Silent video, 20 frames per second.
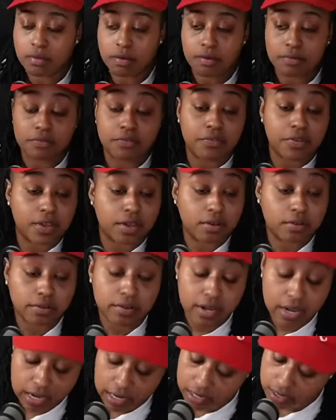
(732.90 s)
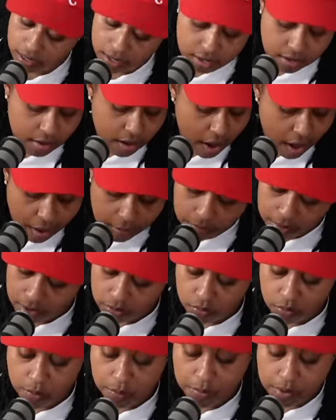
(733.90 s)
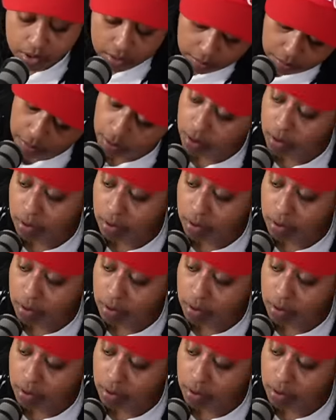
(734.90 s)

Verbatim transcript: field day in these comments with me, but